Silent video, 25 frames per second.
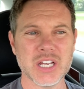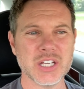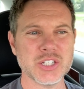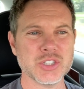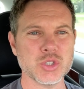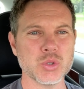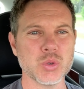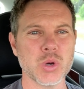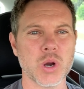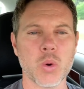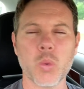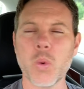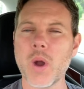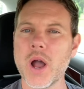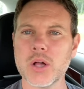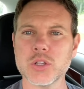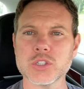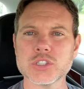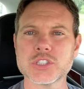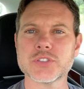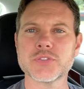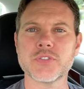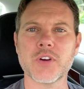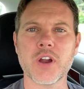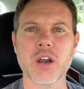do a
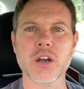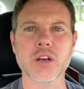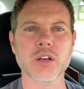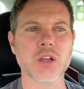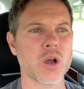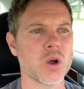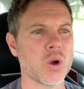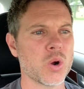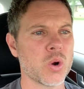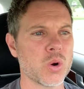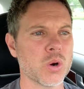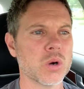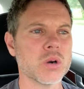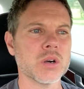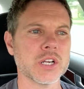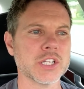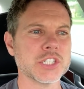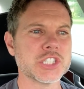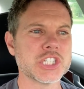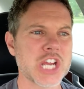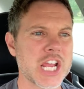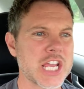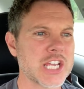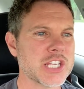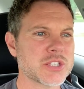Wells Fargo or a
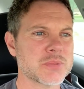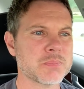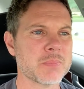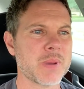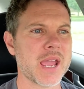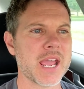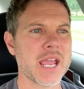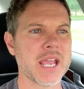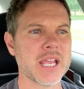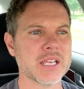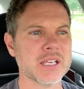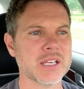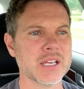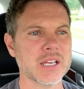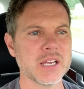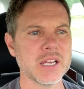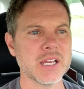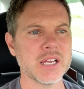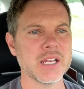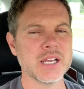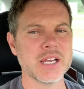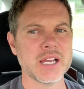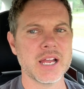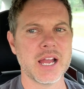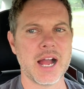Chase Bank.
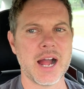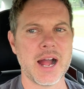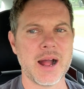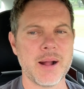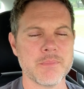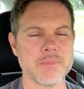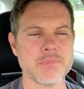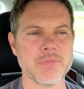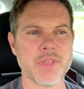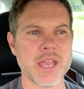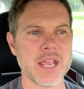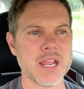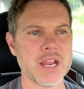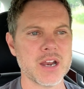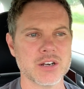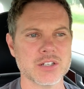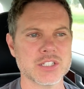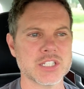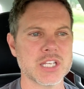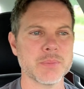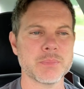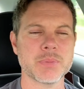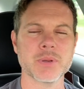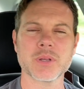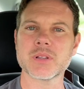They are
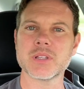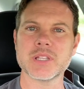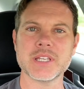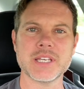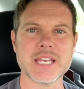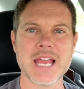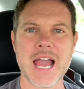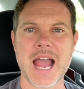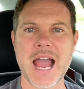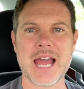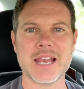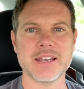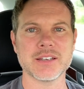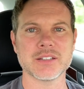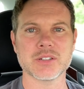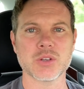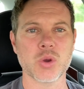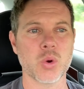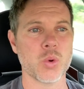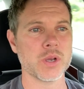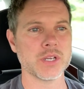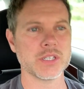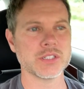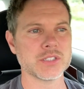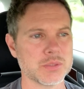typically not
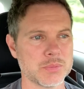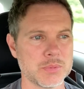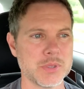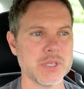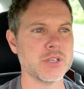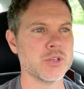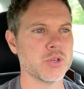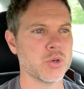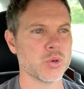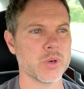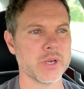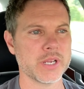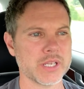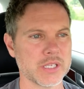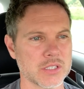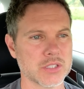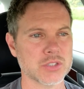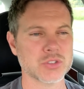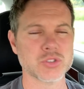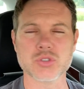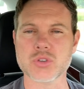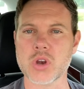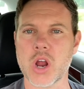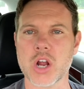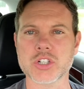going to be doing
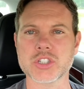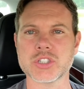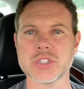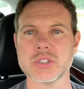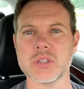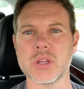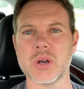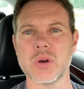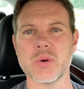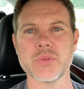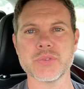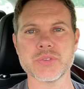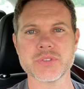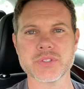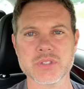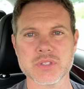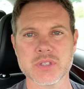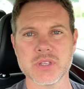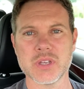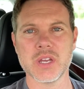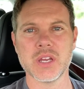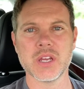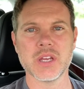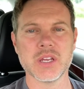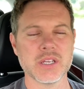construction loans,
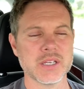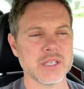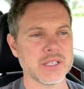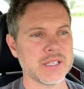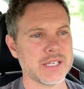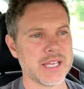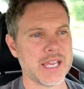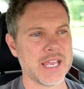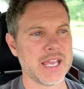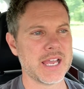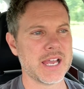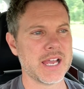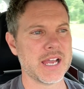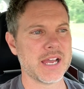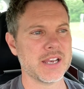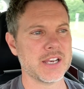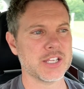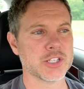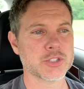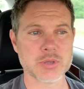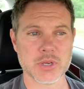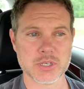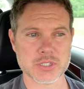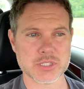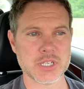and
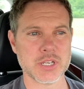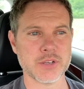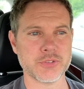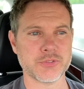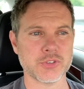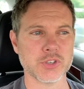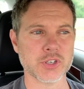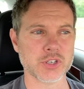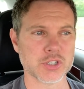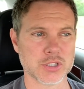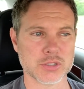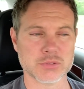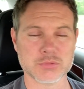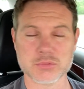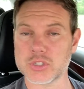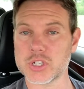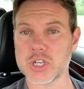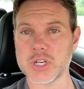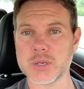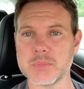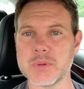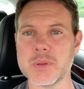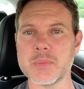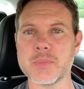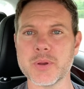especially if you're
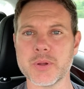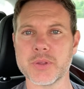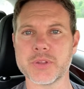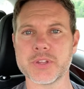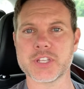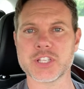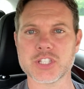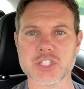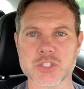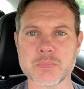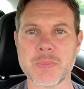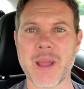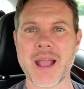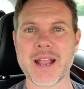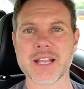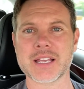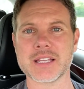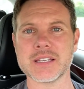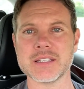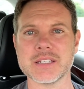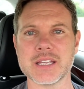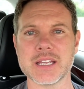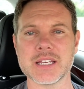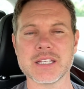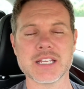going to be building a spec
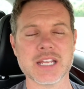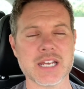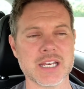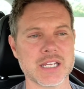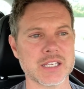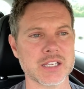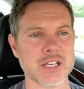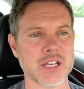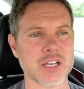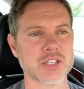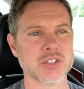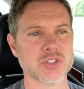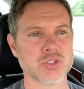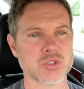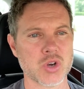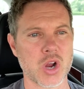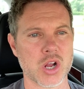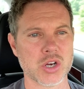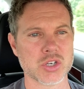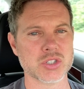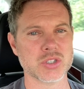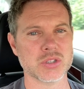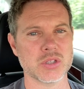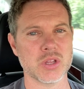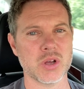and getting a
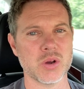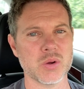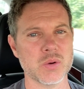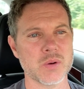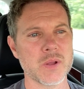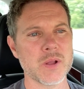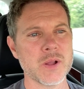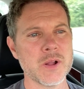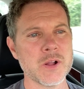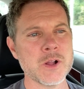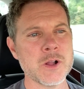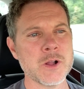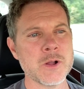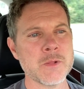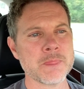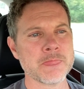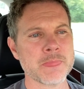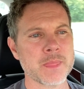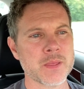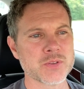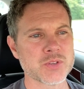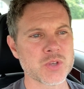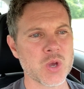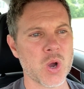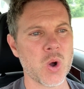construction
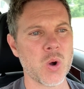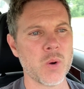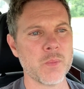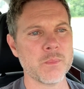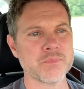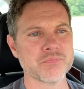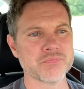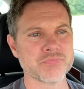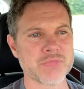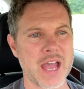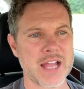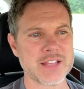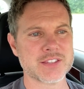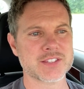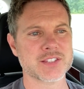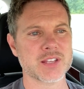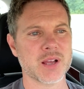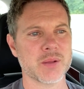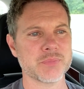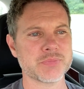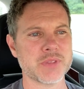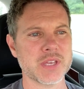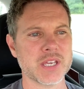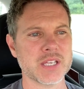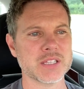loan. So that's
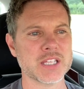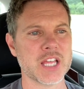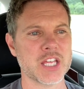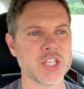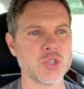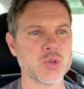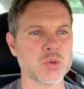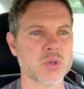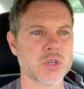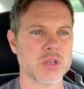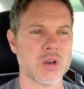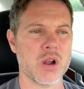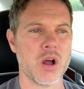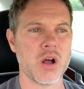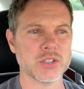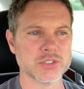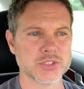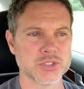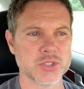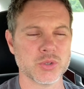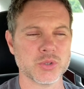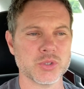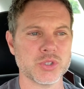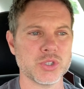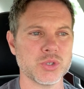something that you can
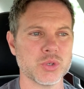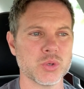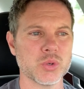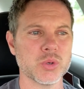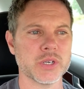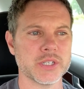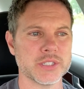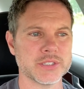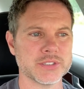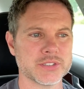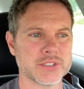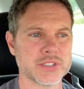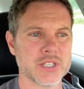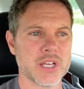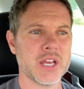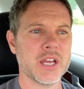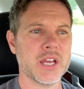also do, is